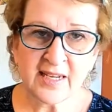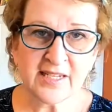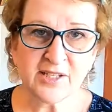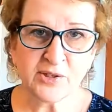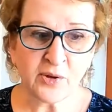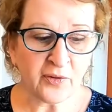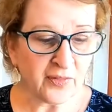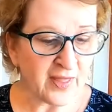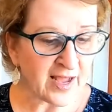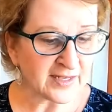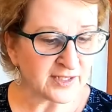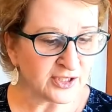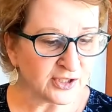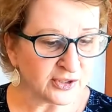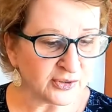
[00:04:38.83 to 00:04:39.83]
sold
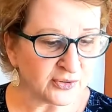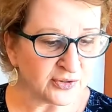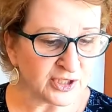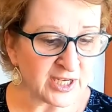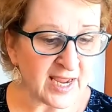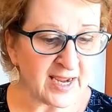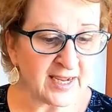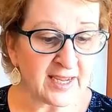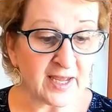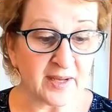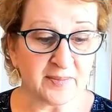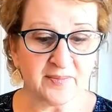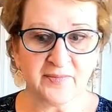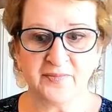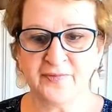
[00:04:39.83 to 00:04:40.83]
that to
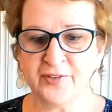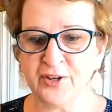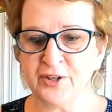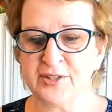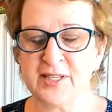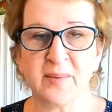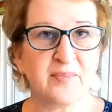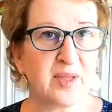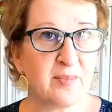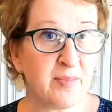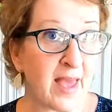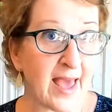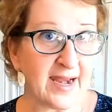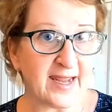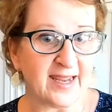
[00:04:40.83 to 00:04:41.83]
Jacob for something
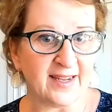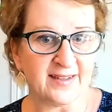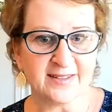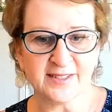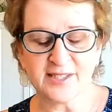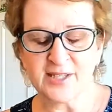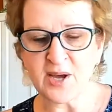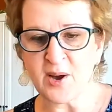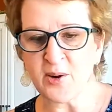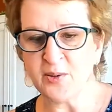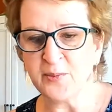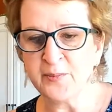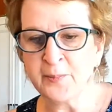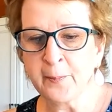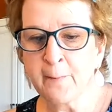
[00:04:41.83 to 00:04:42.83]
petty.
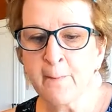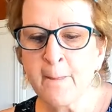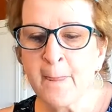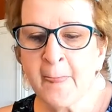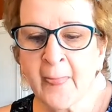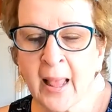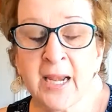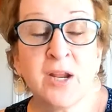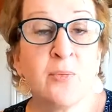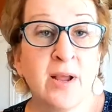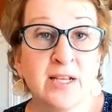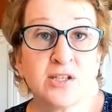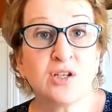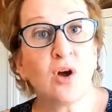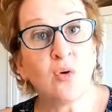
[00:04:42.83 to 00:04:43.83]
So
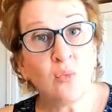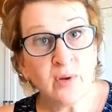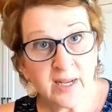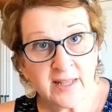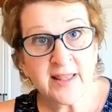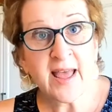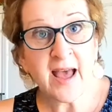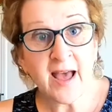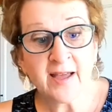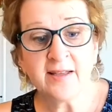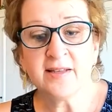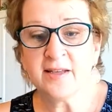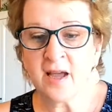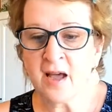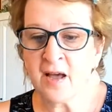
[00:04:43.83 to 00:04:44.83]
anyways, go read
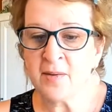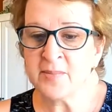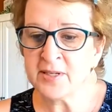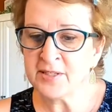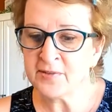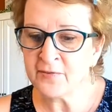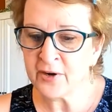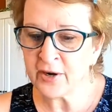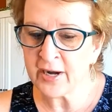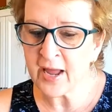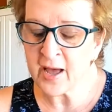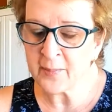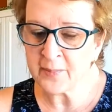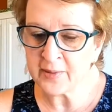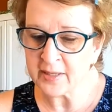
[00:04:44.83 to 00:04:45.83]
that. It's very
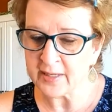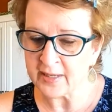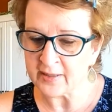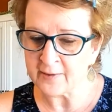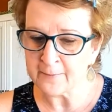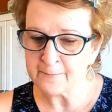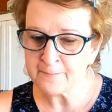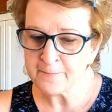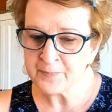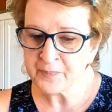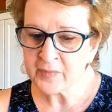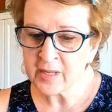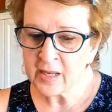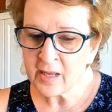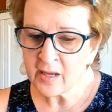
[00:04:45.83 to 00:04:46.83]
humbling.
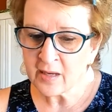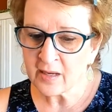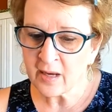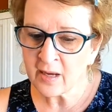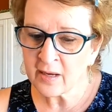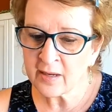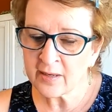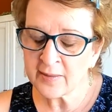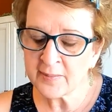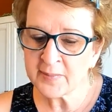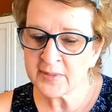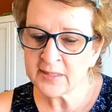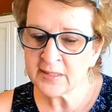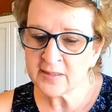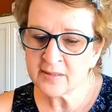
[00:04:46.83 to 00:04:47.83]

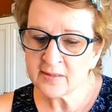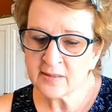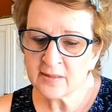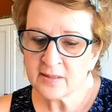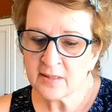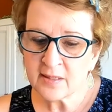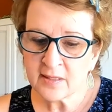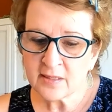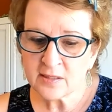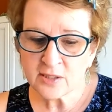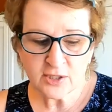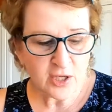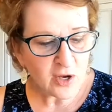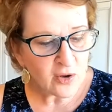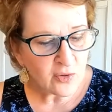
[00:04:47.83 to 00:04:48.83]

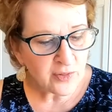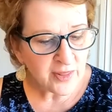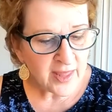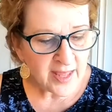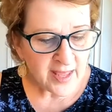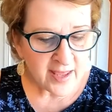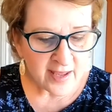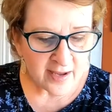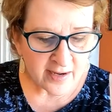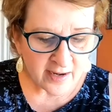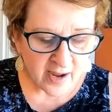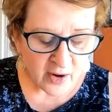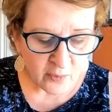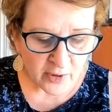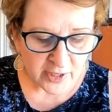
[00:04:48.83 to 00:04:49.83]
So then
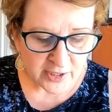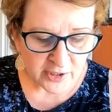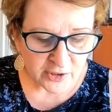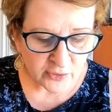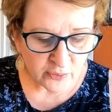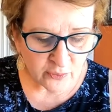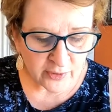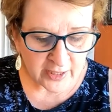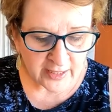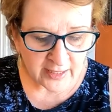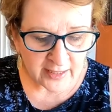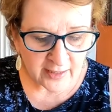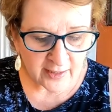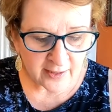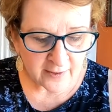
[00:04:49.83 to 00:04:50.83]
I wanted to
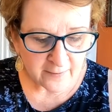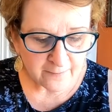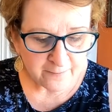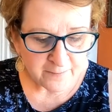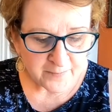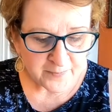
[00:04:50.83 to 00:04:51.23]
read,